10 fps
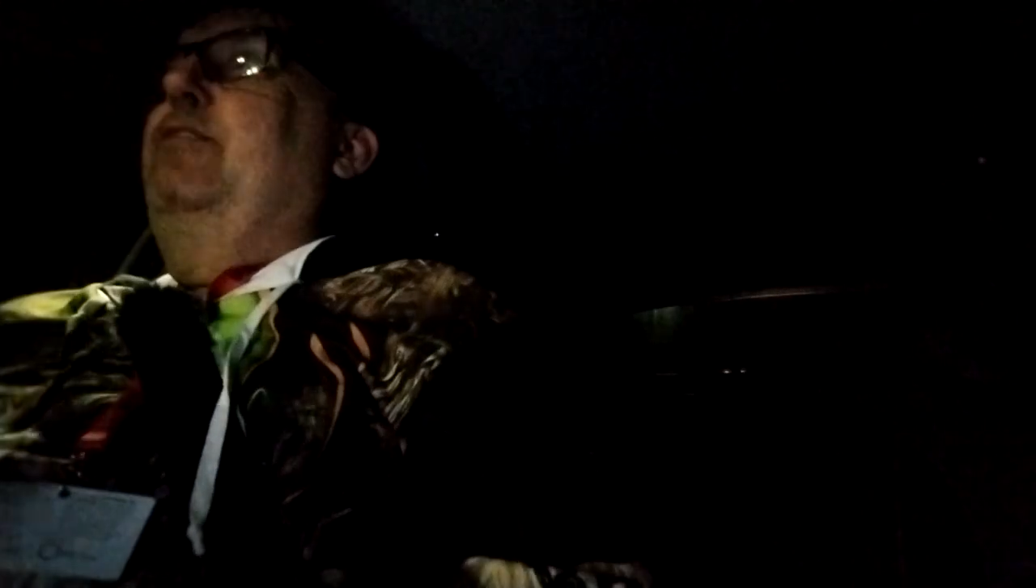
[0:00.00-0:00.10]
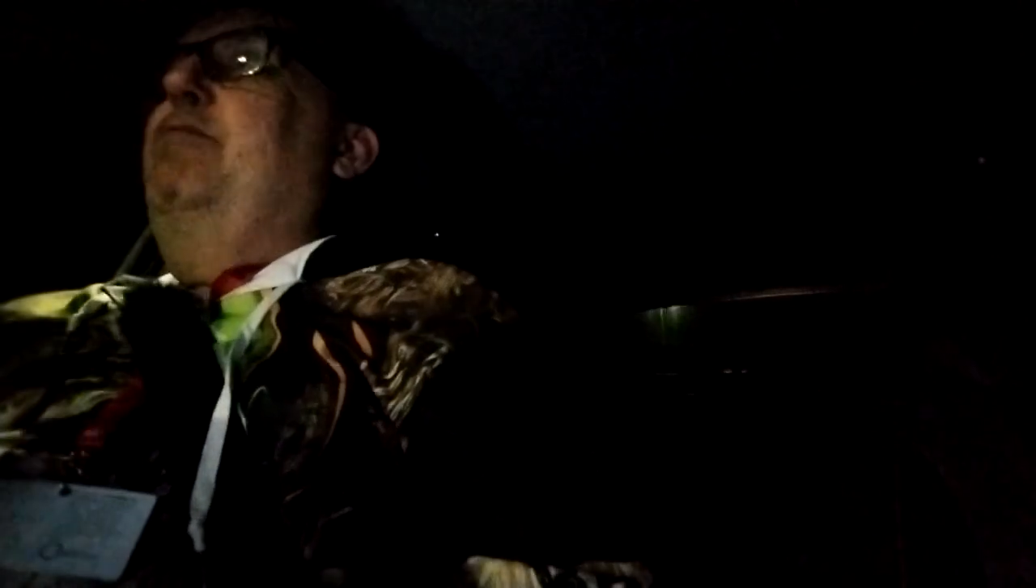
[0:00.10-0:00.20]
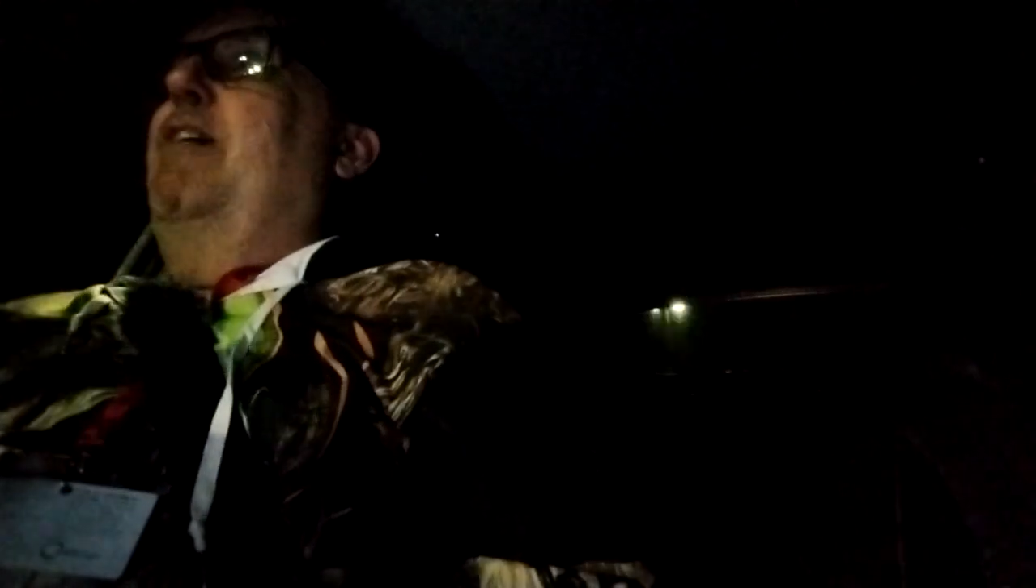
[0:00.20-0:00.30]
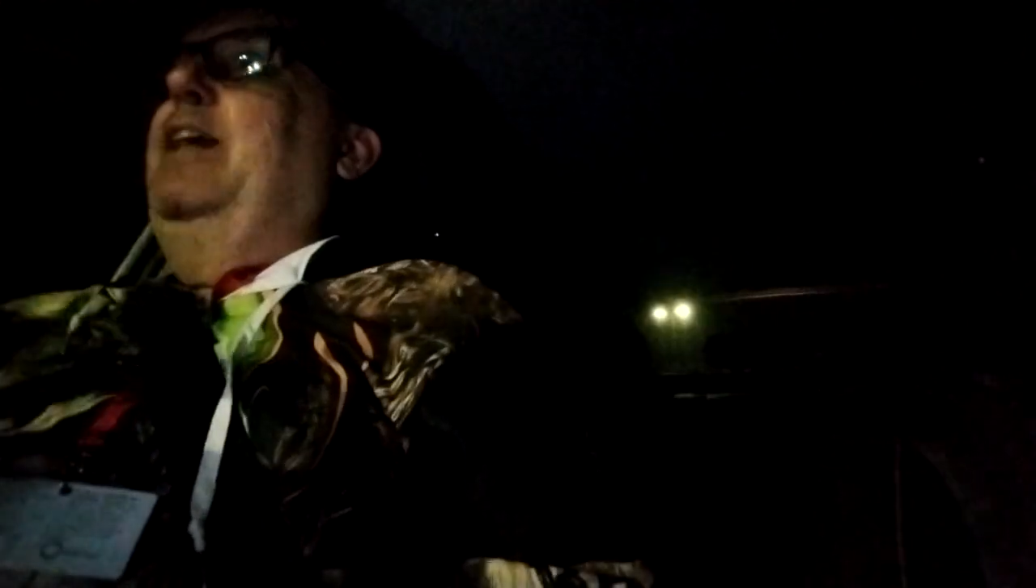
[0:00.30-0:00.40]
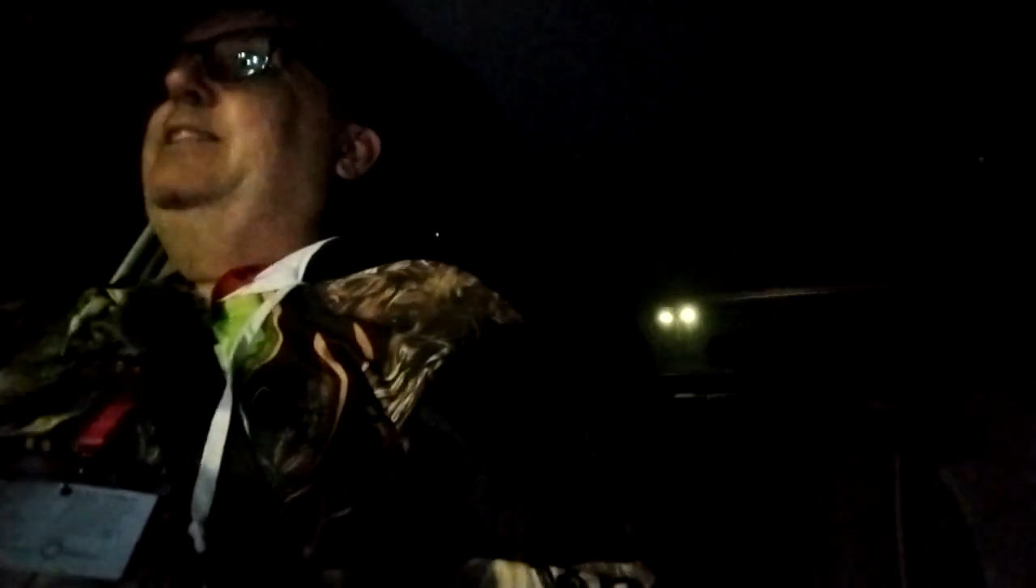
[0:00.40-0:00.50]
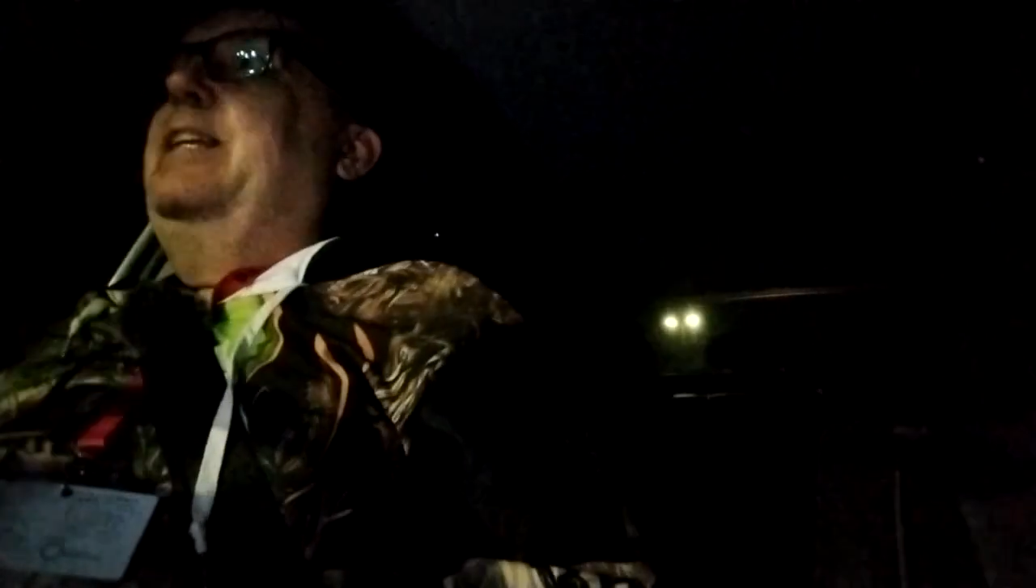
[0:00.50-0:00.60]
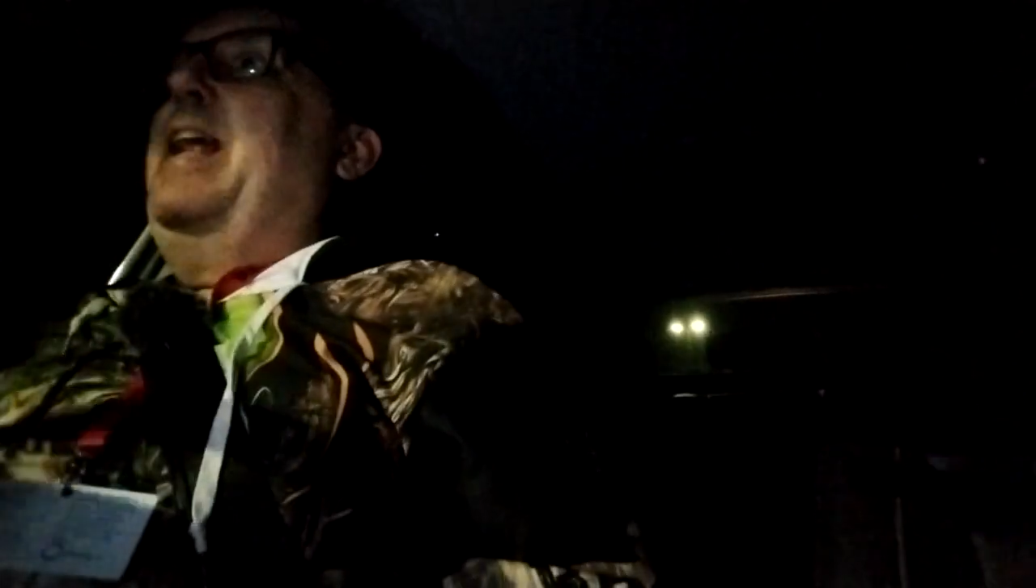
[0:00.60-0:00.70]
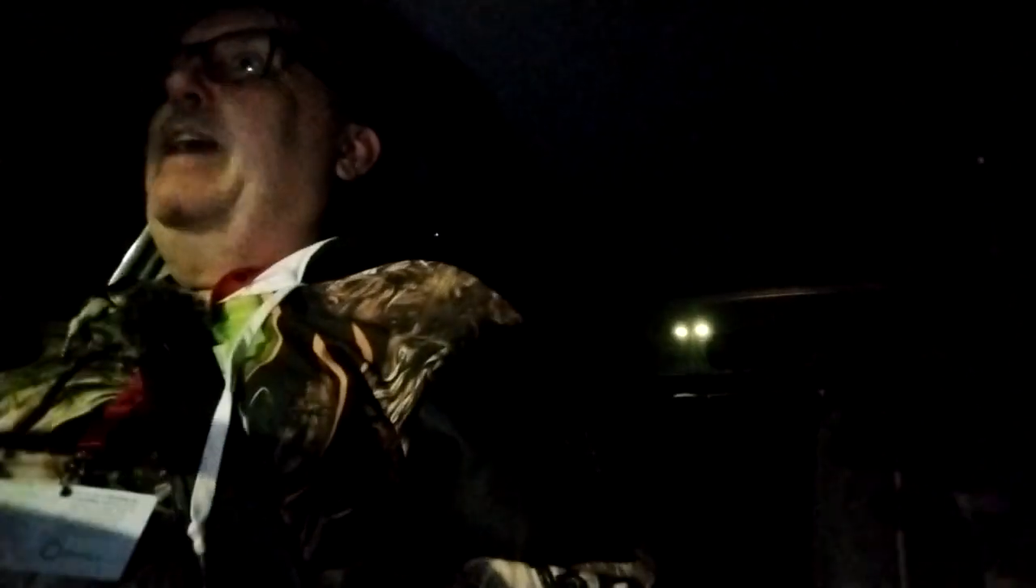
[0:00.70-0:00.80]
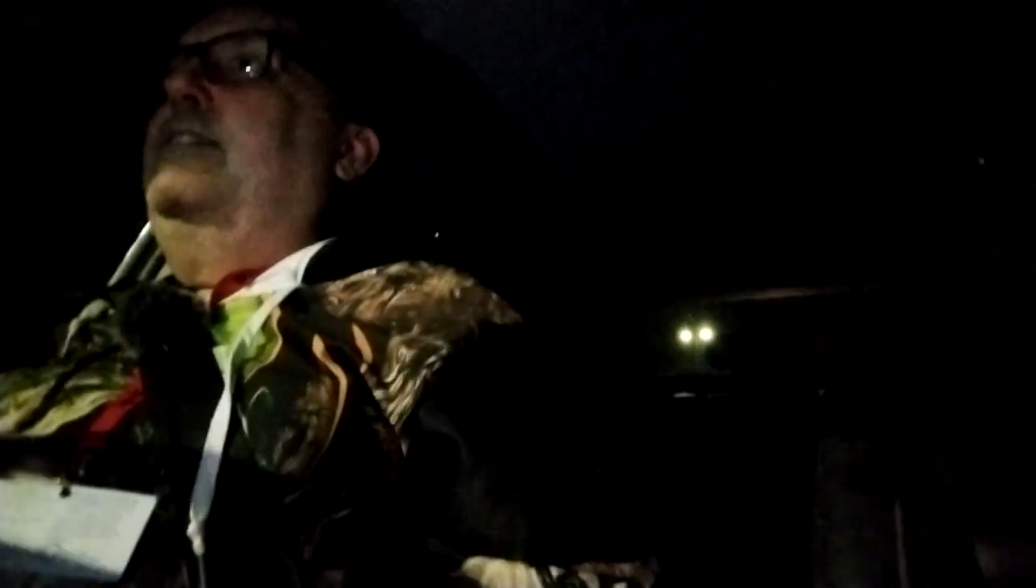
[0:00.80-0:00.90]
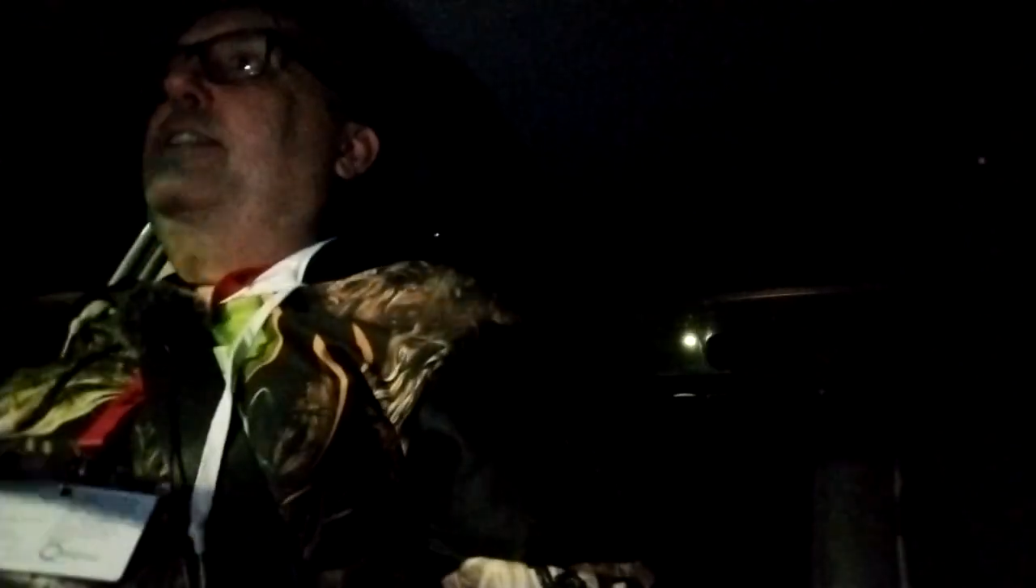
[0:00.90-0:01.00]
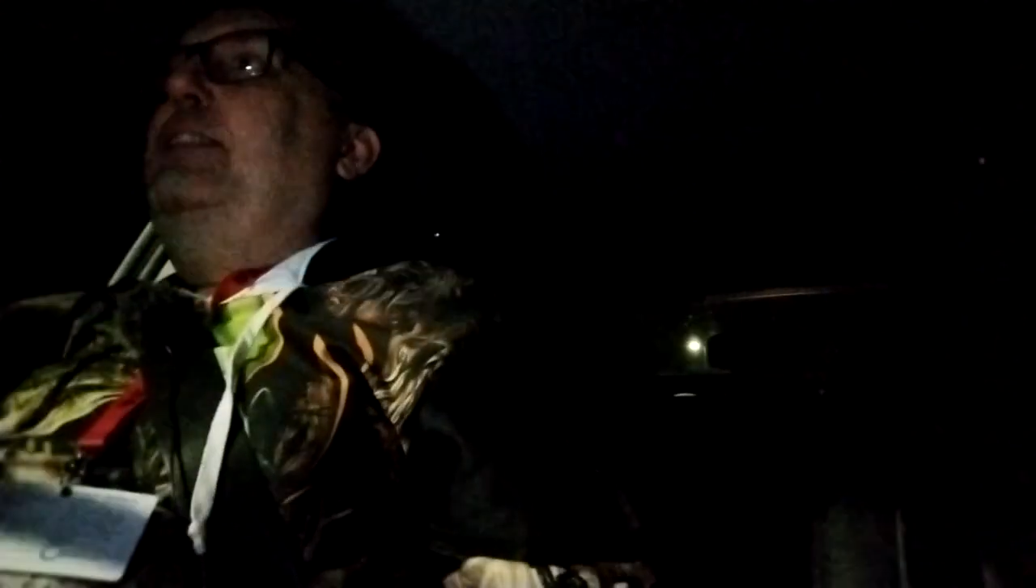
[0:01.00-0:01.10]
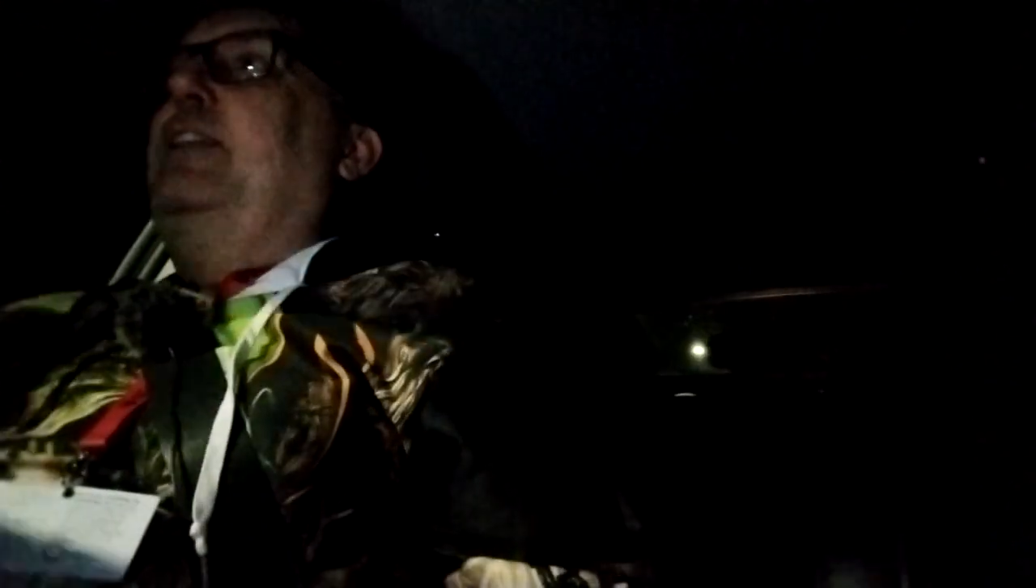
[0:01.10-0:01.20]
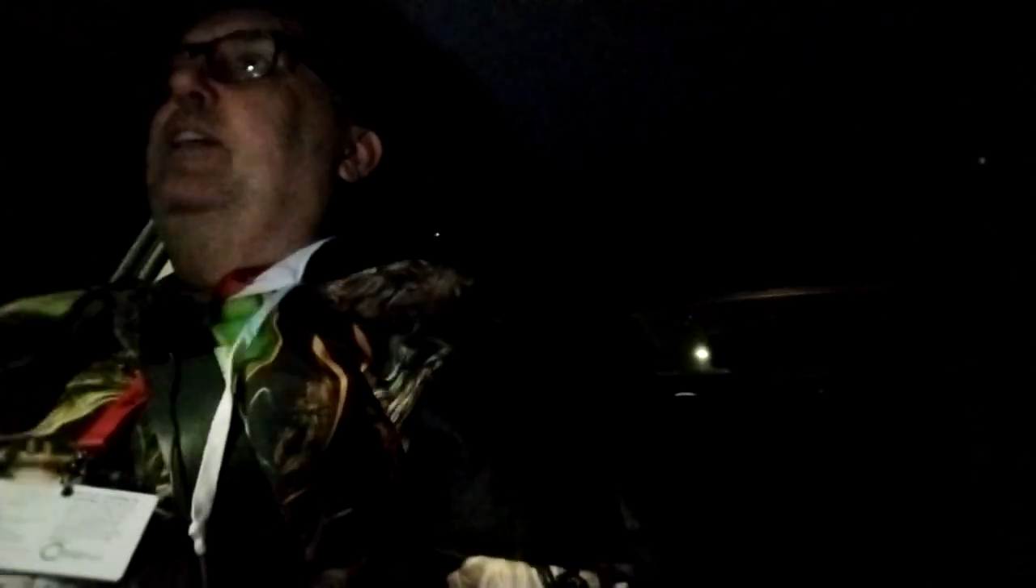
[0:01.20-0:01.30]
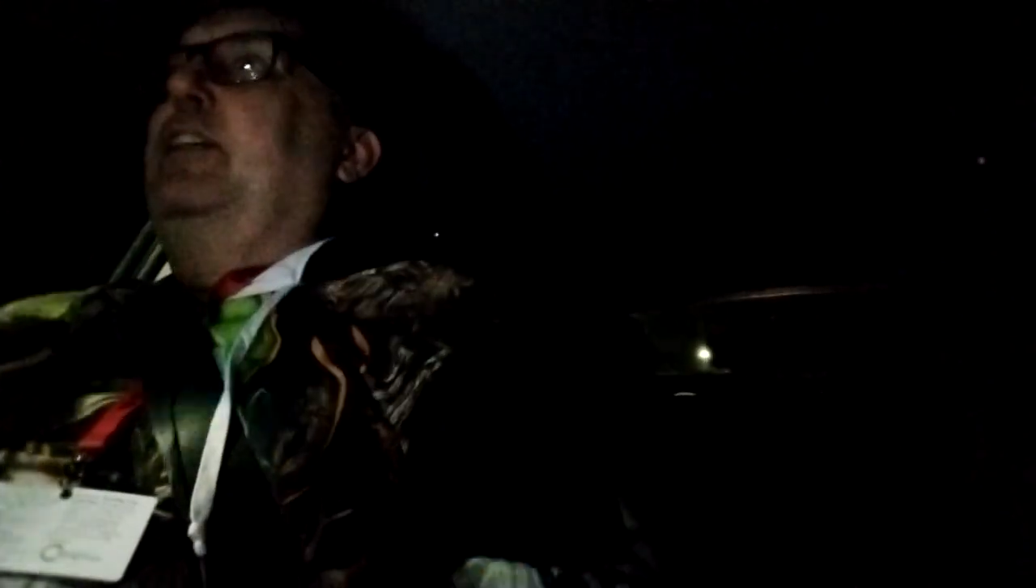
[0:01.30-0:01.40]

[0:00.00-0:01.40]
racing out